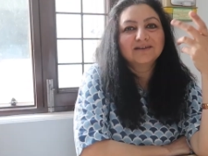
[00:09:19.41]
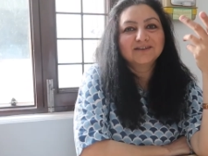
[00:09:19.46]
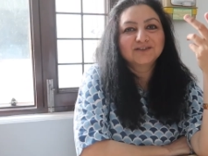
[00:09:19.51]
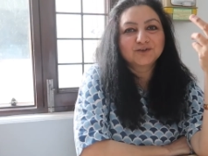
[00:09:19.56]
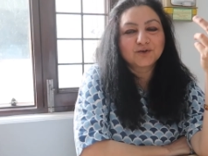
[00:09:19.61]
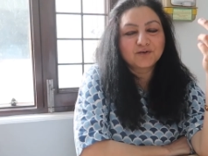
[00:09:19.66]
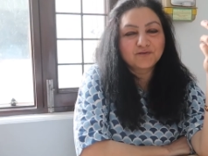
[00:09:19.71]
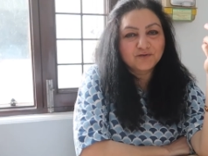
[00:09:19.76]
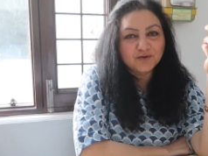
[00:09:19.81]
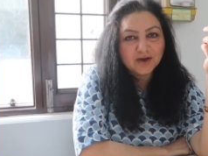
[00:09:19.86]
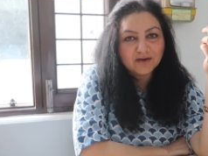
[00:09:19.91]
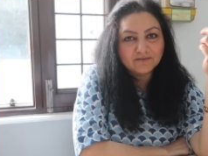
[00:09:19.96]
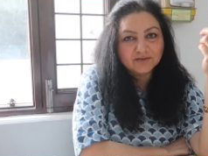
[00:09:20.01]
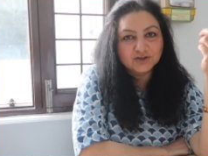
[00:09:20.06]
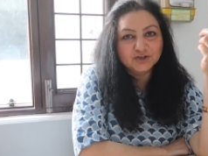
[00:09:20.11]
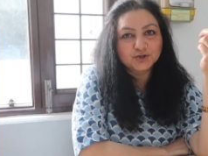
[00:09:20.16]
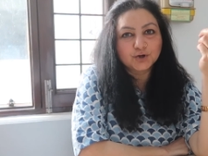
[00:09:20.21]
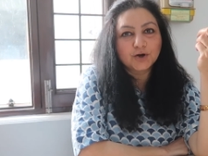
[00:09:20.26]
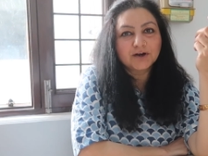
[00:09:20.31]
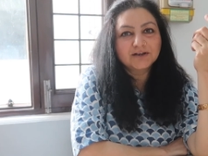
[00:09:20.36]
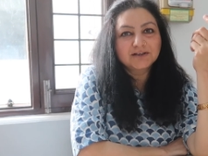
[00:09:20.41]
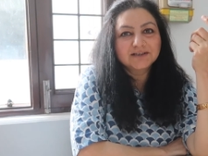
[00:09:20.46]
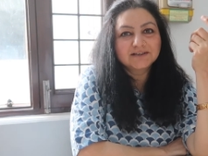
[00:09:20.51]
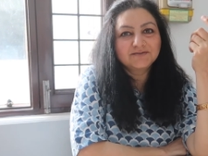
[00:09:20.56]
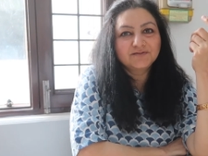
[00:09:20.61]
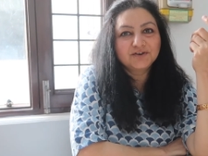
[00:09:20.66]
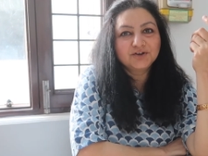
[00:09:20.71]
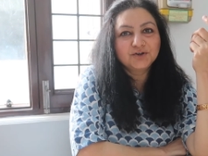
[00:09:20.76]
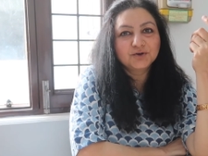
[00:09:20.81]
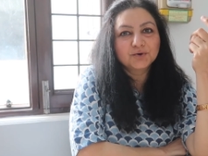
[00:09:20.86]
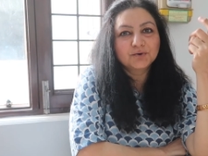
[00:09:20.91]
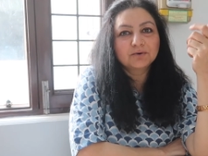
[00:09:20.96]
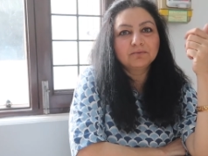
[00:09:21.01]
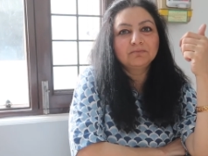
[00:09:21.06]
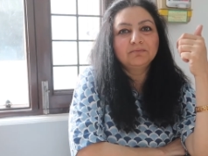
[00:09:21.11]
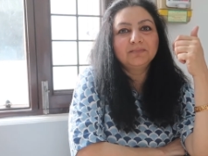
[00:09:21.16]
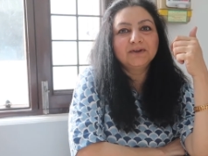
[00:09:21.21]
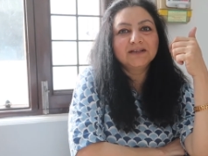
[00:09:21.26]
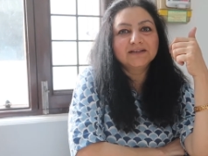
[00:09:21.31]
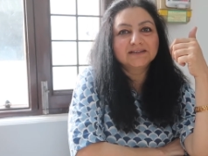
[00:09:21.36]
So if you have enjoyed this video,
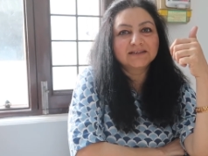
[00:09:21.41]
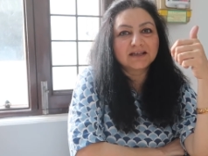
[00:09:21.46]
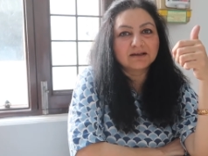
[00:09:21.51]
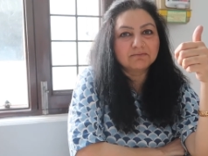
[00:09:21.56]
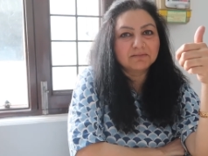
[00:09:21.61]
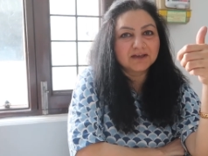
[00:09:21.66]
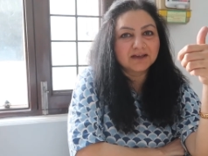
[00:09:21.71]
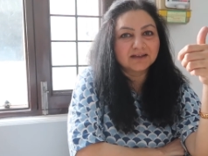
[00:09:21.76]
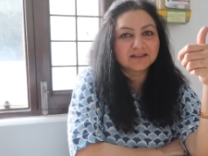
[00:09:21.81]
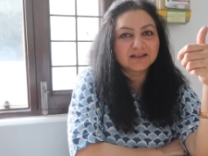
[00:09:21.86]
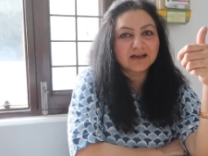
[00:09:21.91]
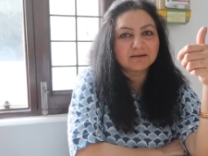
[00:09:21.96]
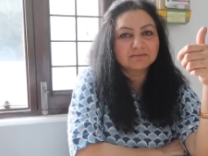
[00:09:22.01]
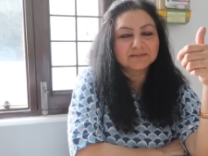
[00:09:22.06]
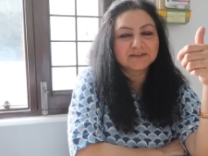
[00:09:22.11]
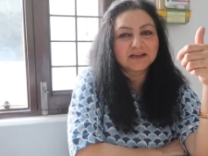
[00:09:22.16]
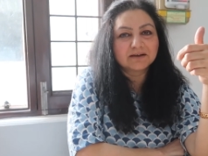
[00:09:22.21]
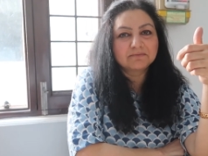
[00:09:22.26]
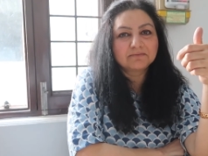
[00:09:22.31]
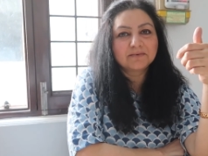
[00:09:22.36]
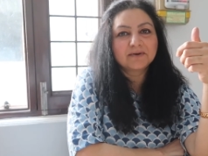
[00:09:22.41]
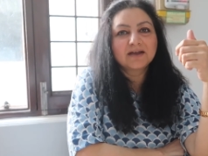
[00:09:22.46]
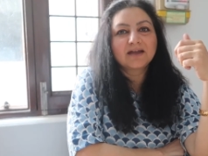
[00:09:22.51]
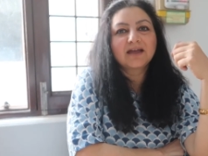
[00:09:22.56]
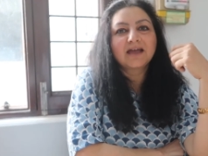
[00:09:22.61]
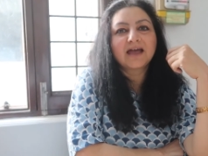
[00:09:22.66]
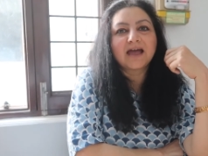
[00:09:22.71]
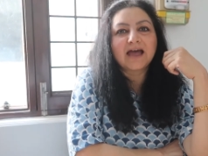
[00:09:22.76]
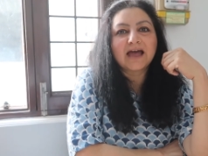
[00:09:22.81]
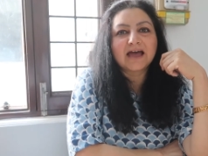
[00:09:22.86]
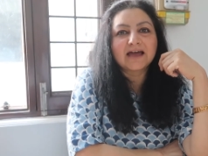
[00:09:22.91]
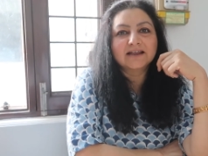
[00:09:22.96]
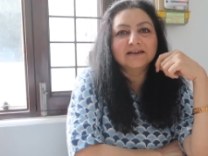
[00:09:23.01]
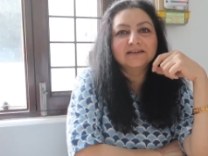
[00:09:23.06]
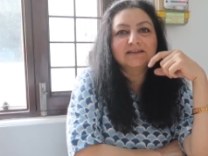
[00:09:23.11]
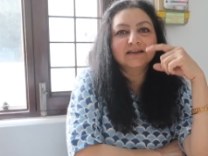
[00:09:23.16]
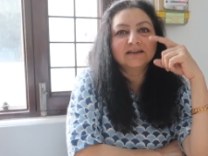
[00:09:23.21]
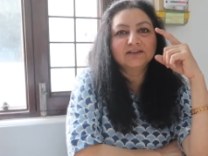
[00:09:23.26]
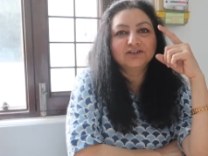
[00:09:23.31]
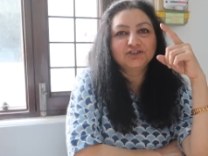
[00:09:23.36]
please give me a thumbs up
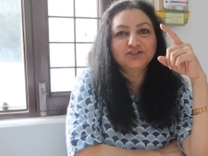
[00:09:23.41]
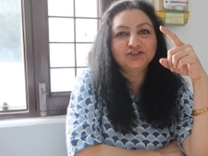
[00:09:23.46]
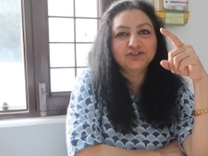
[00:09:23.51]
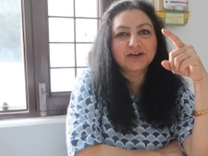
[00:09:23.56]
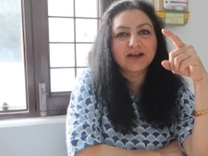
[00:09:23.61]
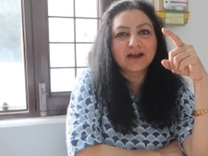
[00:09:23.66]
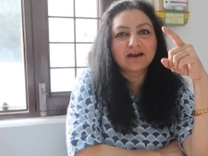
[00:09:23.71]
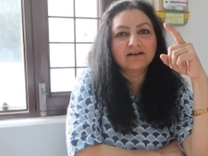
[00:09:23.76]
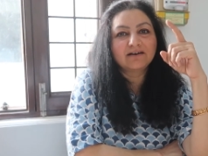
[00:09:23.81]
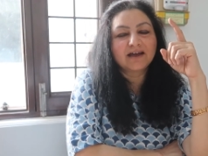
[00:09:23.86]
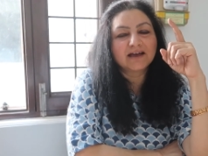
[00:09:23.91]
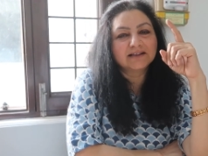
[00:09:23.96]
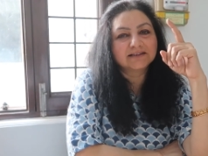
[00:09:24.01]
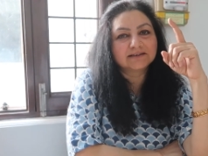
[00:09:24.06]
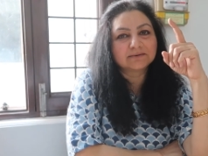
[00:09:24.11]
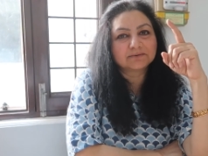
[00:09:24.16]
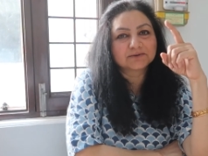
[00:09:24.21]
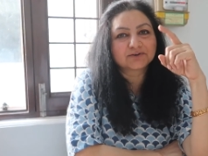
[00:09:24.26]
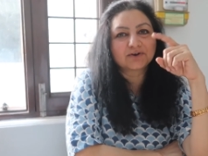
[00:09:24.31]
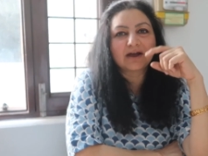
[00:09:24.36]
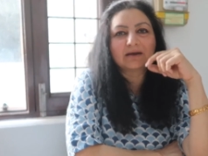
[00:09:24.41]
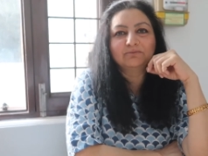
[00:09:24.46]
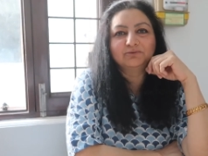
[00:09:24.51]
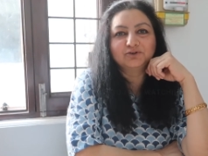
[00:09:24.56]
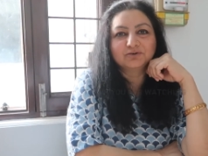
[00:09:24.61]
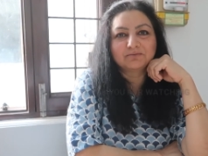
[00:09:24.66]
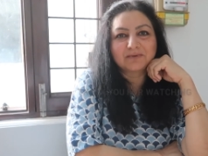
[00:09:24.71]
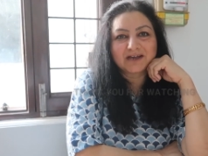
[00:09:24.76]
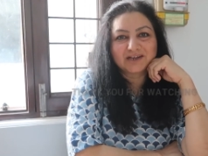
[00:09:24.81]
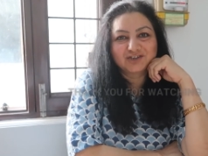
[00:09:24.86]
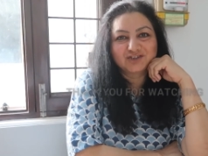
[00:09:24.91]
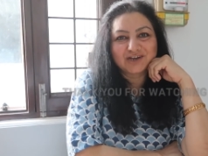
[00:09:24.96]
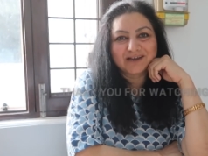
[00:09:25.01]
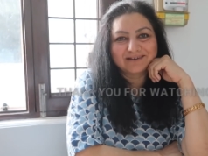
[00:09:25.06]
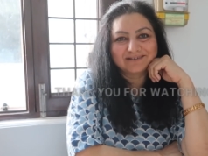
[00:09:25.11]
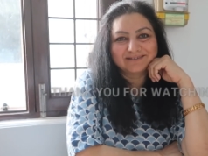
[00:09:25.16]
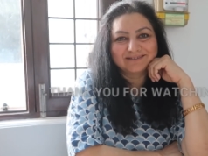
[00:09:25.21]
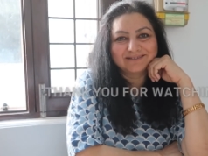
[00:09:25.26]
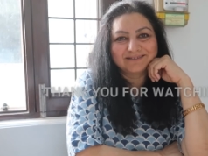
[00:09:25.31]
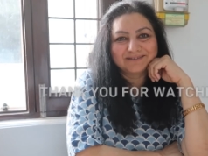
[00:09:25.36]
and share and subscribe to my
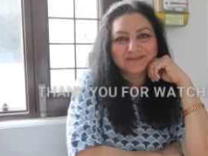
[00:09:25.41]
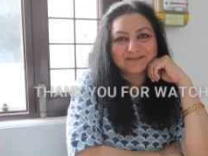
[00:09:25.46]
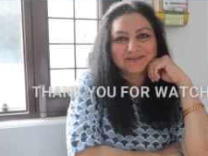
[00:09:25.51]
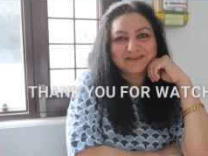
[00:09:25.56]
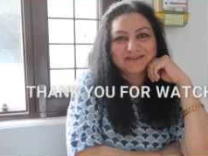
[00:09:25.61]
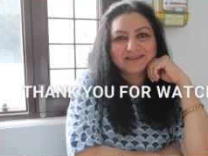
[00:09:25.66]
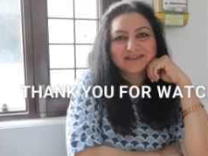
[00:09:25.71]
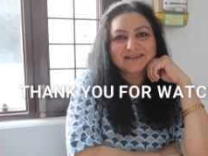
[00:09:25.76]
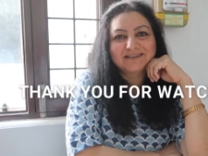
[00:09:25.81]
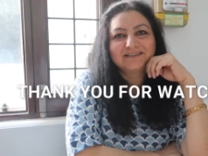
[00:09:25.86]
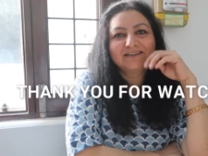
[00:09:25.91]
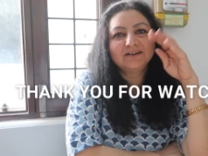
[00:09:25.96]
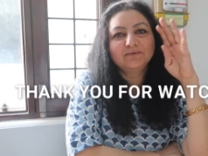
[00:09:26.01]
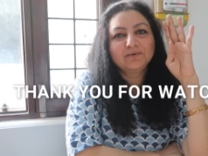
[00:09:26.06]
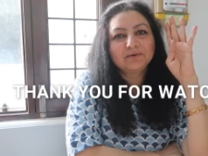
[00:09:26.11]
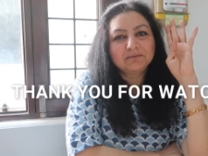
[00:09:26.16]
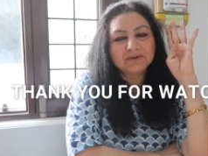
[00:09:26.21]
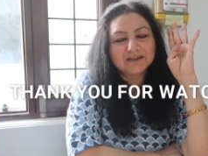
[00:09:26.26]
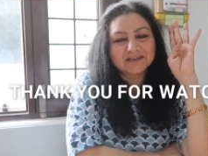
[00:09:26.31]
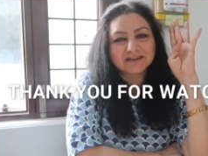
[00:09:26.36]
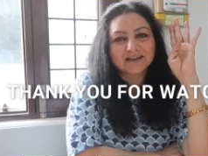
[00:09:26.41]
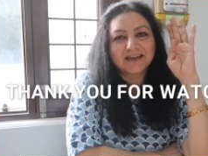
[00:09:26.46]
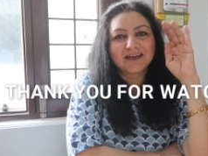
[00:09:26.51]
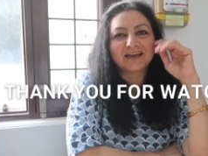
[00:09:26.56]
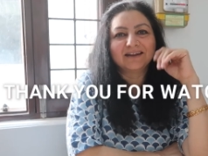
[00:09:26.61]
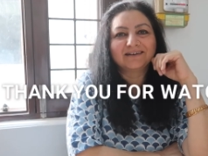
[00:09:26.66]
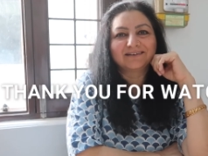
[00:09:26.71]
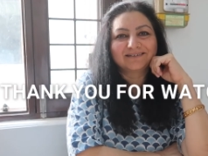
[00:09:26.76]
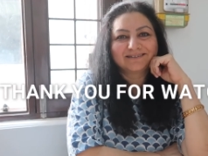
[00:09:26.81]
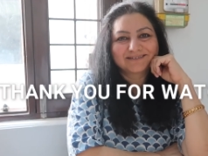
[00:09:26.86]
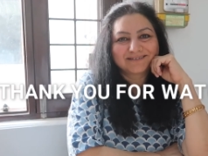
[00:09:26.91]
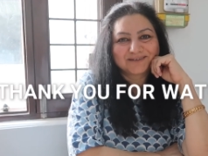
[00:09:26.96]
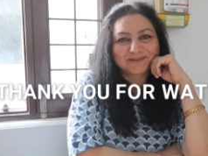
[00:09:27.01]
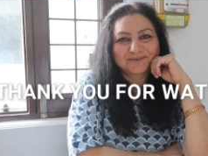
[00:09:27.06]
channel. Till we meet again.